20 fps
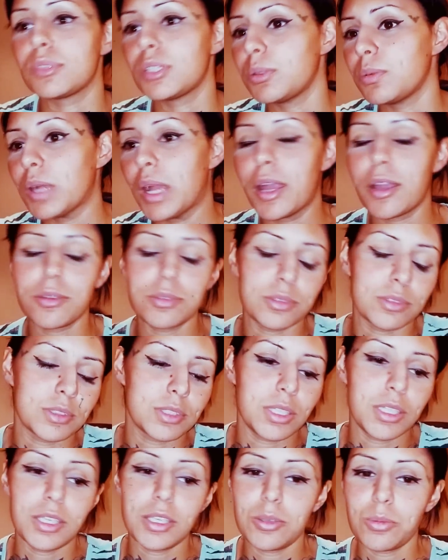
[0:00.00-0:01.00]
reroute and
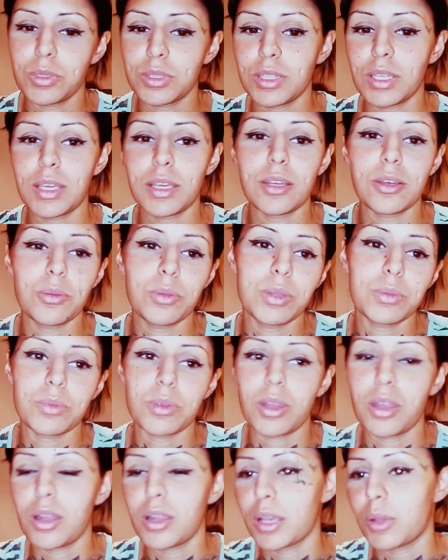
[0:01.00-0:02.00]
see what the hell went
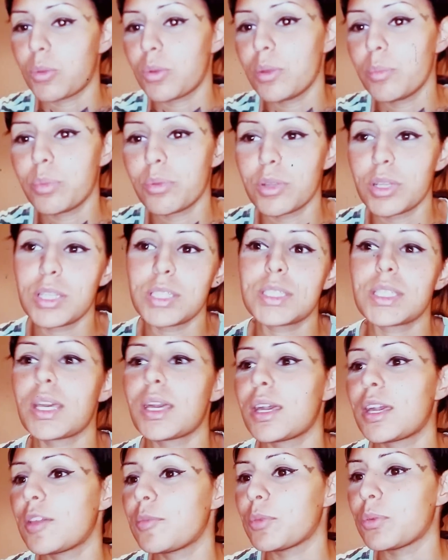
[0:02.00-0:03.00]
wrong at what point in
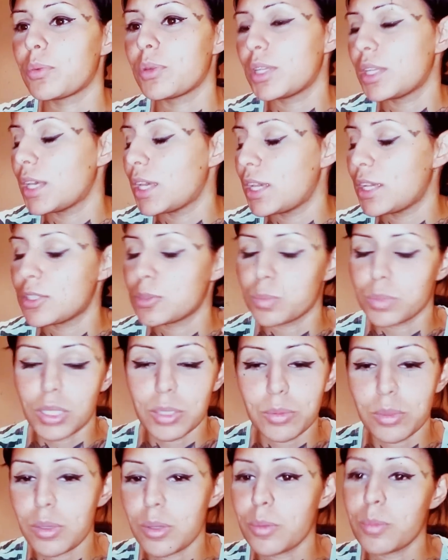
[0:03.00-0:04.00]
time, at what age,
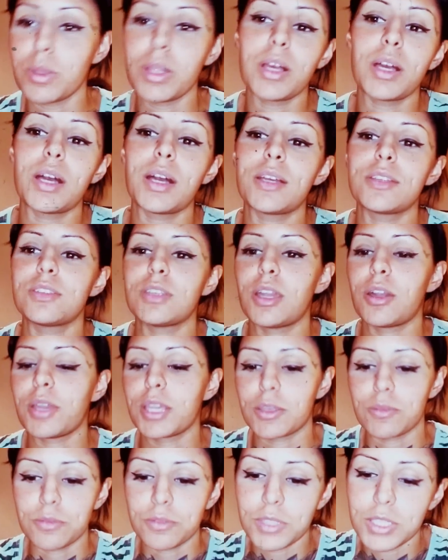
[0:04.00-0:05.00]
blah, blah, blah, see how I
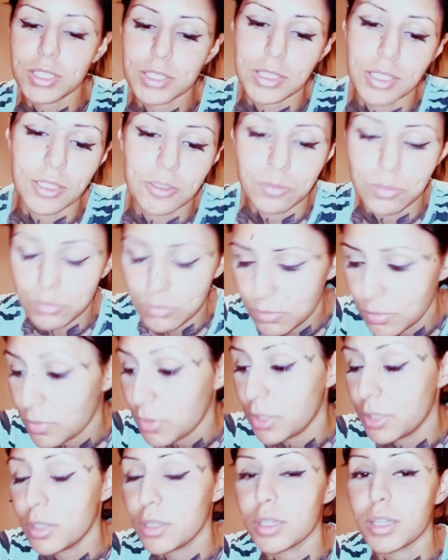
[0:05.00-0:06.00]
can fix it.
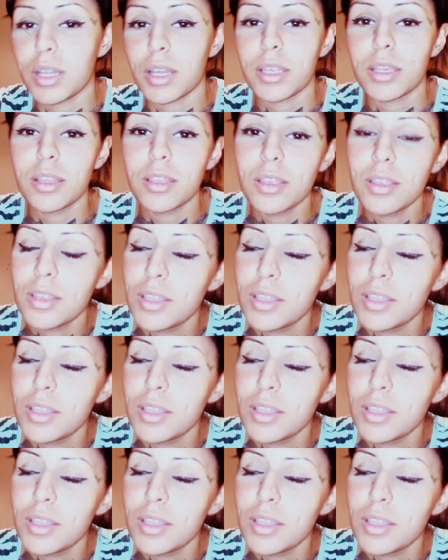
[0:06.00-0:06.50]
Oh, God.